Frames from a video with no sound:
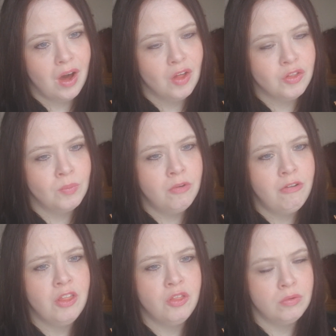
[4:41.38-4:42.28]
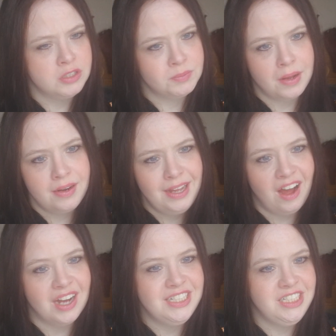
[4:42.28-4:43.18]
the more I thought about it,
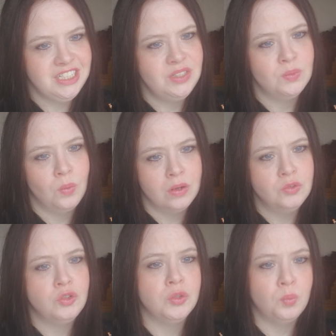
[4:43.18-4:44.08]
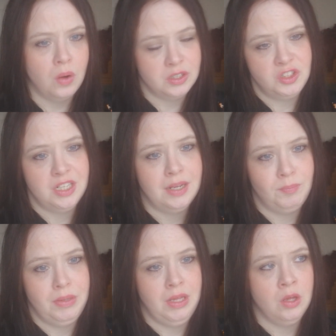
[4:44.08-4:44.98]
I didn't want to watch it,
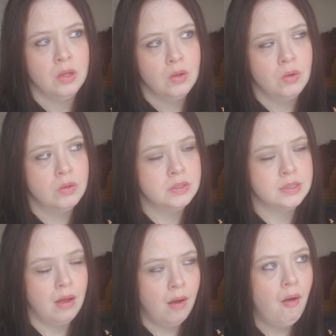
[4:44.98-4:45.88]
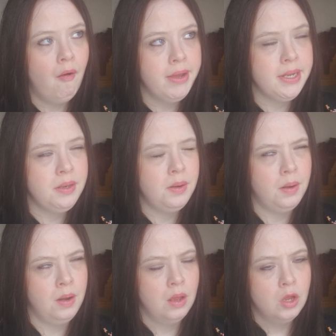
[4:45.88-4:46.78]
because I
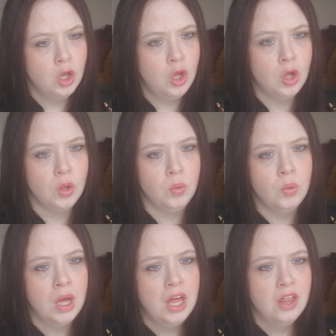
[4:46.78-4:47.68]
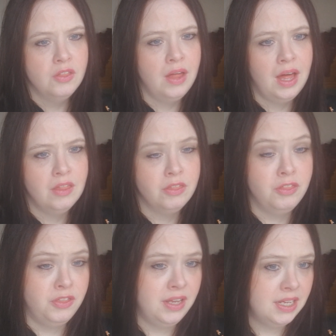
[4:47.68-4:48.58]
knew that
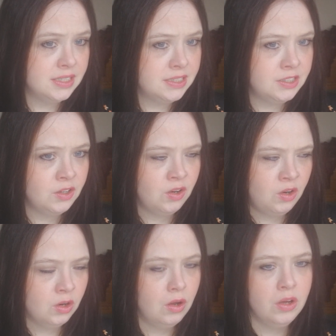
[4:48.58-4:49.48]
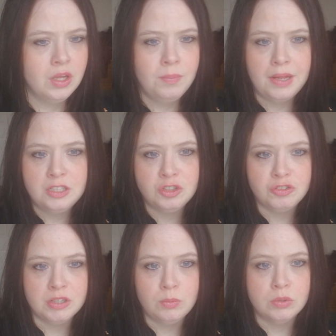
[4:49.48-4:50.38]
this
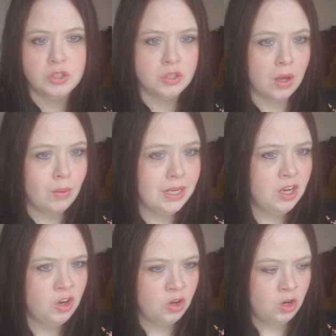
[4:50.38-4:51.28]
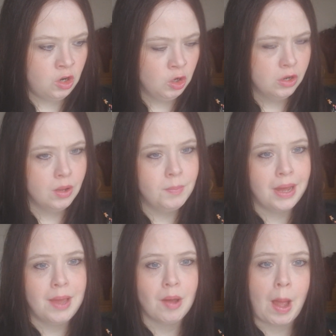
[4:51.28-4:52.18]
documentary was going to
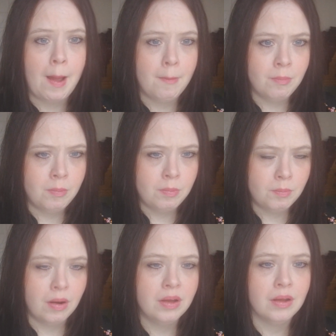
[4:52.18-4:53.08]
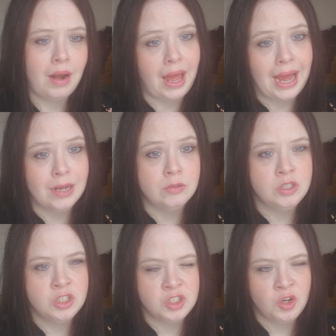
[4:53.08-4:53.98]
make Michael
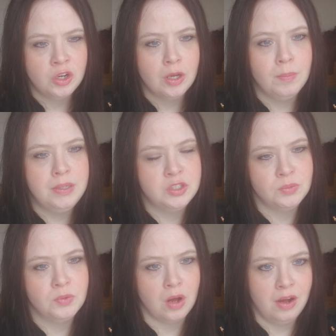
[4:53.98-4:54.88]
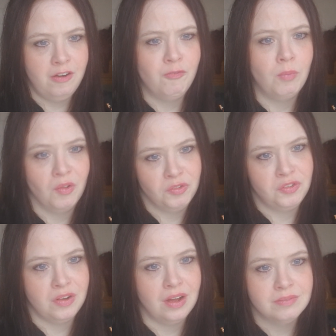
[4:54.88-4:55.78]
out to be some kind of
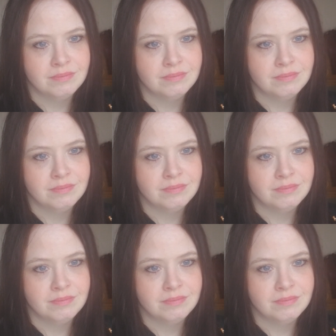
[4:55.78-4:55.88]
monster.